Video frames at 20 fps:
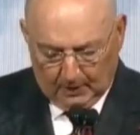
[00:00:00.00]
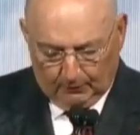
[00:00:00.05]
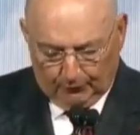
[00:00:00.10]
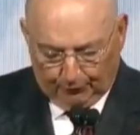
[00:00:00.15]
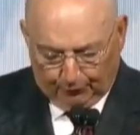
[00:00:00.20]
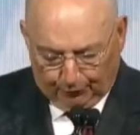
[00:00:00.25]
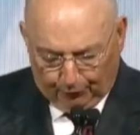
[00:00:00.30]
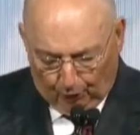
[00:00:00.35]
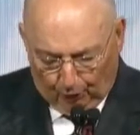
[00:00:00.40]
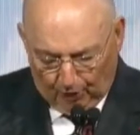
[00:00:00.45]

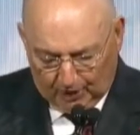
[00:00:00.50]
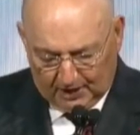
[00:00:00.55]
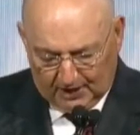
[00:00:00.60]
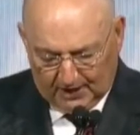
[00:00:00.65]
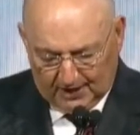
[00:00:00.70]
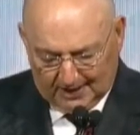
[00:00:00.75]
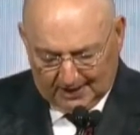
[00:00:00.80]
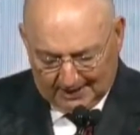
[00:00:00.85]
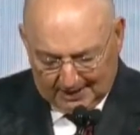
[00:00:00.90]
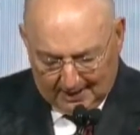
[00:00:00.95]

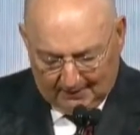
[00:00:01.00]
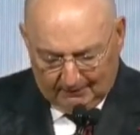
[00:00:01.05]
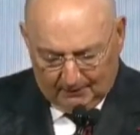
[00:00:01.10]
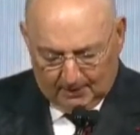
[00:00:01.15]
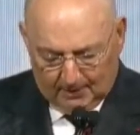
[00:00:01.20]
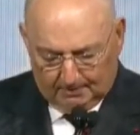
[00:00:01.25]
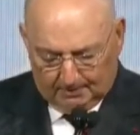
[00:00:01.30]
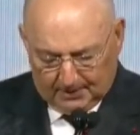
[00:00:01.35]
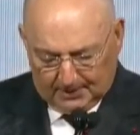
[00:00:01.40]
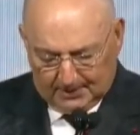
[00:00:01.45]

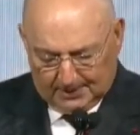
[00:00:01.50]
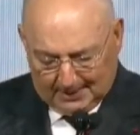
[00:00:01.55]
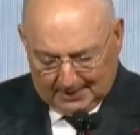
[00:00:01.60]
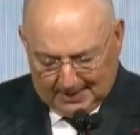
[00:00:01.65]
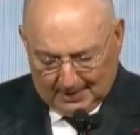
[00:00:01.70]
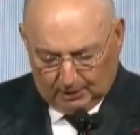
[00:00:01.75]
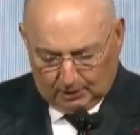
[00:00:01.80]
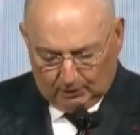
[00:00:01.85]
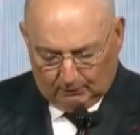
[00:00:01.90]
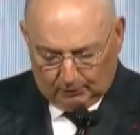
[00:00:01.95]

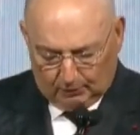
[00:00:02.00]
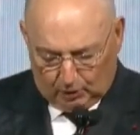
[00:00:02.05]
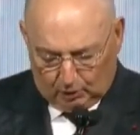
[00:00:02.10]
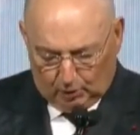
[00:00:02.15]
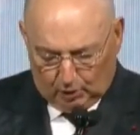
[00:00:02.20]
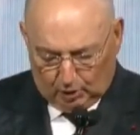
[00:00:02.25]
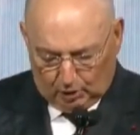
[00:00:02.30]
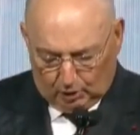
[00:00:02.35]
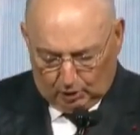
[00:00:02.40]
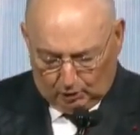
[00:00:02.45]
47% of
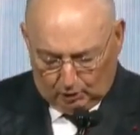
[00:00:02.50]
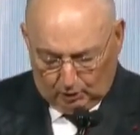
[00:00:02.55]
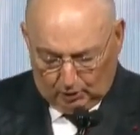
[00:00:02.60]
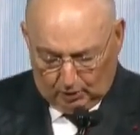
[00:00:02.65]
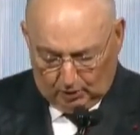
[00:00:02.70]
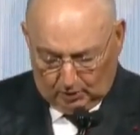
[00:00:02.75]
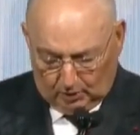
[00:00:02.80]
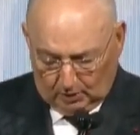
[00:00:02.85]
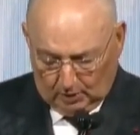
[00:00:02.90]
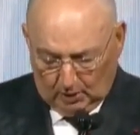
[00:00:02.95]

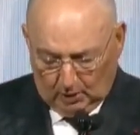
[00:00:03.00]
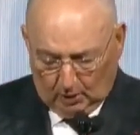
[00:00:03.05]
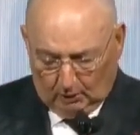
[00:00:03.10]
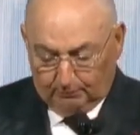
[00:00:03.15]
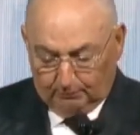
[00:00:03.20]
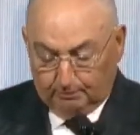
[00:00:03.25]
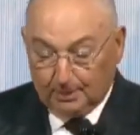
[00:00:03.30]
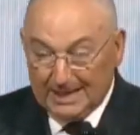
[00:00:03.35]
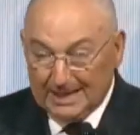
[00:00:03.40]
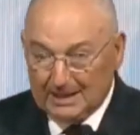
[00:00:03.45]
Jews
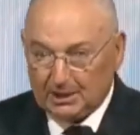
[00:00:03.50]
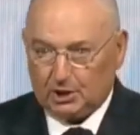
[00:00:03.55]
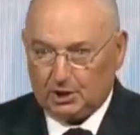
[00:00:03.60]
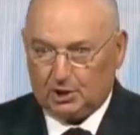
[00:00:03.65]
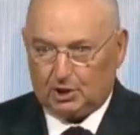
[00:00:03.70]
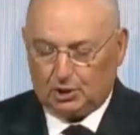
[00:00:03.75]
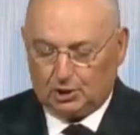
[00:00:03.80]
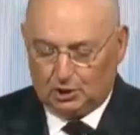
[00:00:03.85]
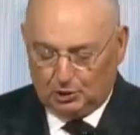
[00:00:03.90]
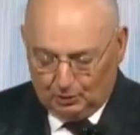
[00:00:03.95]
or
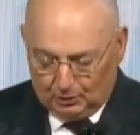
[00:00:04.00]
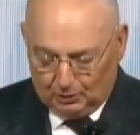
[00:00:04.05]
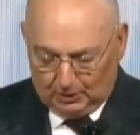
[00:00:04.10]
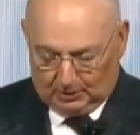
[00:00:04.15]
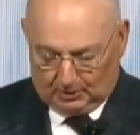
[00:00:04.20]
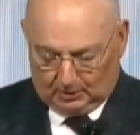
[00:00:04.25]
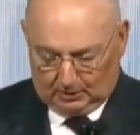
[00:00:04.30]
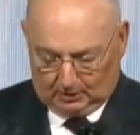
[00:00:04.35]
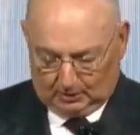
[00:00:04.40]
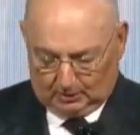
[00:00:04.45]
British
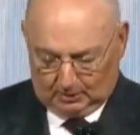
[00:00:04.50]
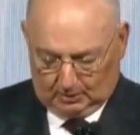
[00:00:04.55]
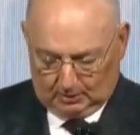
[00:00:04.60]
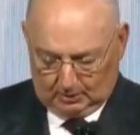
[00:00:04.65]
Jews